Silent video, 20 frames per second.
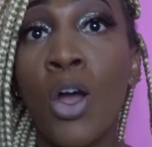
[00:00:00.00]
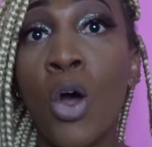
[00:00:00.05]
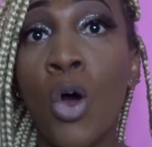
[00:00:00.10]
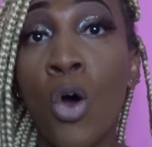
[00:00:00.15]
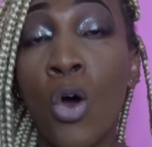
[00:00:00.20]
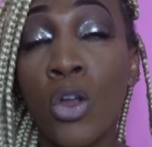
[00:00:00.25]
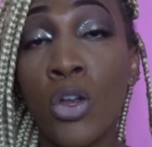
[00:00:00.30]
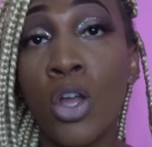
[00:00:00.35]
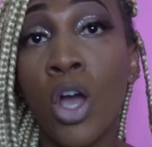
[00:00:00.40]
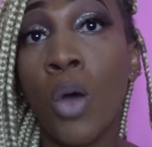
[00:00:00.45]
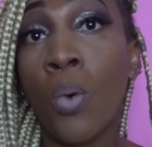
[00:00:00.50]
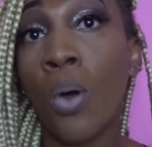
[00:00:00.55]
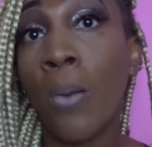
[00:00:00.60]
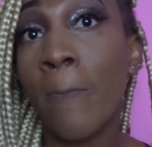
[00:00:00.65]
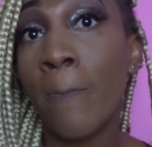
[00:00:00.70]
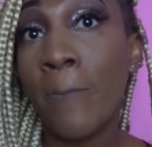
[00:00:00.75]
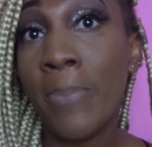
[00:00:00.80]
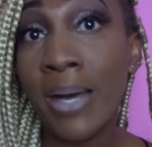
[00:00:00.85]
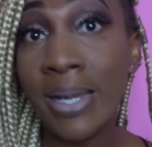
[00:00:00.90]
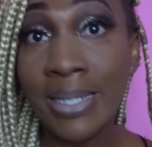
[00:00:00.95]
on our
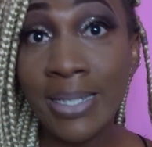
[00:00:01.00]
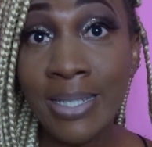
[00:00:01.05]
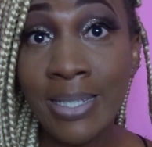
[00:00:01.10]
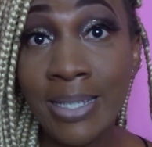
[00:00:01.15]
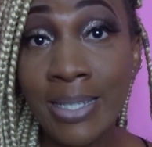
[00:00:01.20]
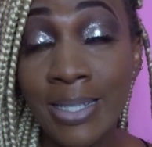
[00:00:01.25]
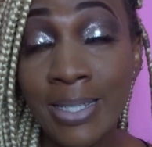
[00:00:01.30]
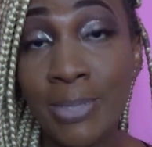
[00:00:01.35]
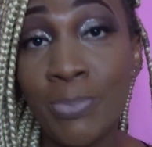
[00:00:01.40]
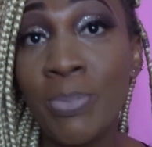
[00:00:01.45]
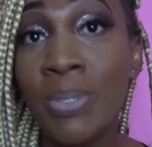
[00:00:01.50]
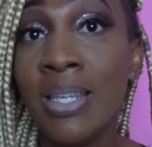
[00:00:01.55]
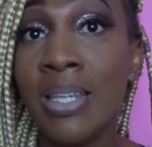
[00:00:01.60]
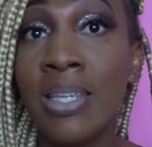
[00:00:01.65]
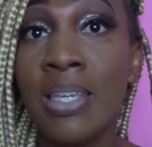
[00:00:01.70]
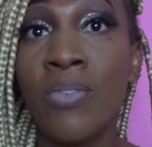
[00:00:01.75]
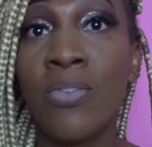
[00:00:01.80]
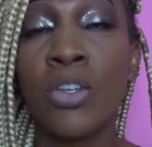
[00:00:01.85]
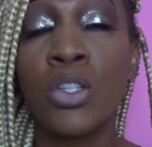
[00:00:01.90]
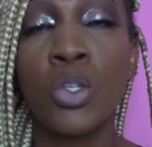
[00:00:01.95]
bodies,
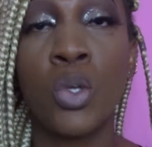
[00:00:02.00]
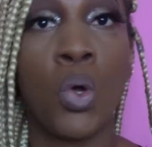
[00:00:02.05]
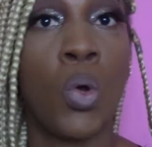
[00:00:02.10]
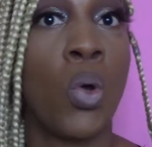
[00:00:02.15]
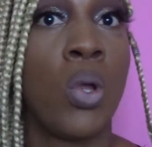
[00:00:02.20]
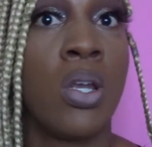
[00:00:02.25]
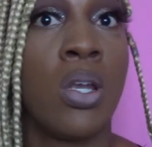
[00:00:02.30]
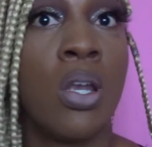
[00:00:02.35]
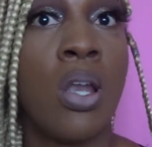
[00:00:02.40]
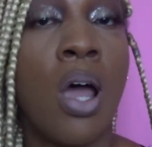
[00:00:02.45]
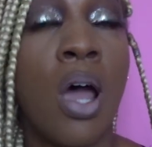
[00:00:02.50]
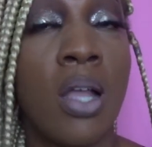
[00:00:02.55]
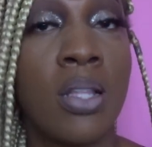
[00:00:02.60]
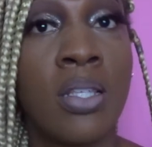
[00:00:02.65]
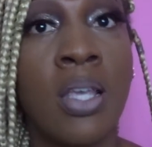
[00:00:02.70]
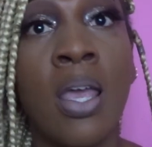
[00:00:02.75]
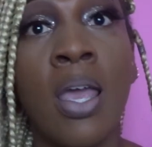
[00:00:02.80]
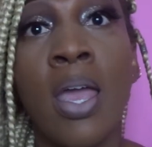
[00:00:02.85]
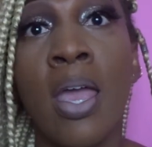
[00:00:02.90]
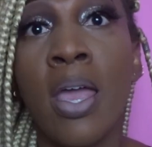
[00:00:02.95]
believe it or not.